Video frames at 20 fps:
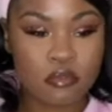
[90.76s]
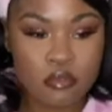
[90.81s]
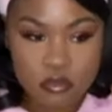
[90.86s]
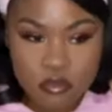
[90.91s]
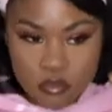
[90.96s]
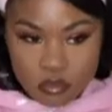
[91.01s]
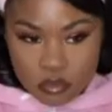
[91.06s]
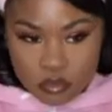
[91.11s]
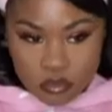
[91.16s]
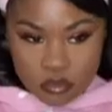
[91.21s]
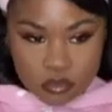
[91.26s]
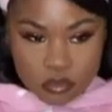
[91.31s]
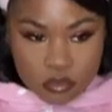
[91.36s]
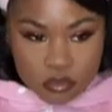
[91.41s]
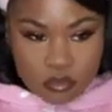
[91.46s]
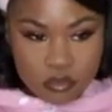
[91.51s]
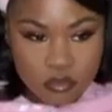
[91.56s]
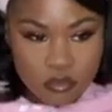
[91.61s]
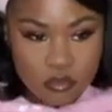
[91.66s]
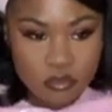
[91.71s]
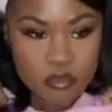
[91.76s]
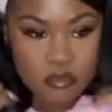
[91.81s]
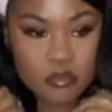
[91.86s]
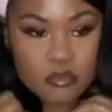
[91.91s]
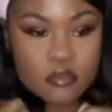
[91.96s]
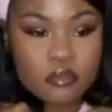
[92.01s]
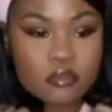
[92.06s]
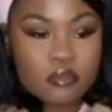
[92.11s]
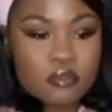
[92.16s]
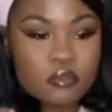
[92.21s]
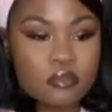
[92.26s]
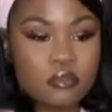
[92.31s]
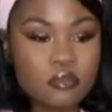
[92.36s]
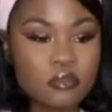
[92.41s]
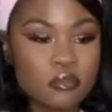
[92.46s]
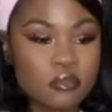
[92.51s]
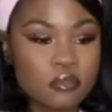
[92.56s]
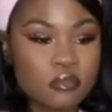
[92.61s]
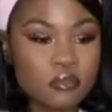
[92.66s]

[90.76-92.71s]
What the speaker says: [no speech]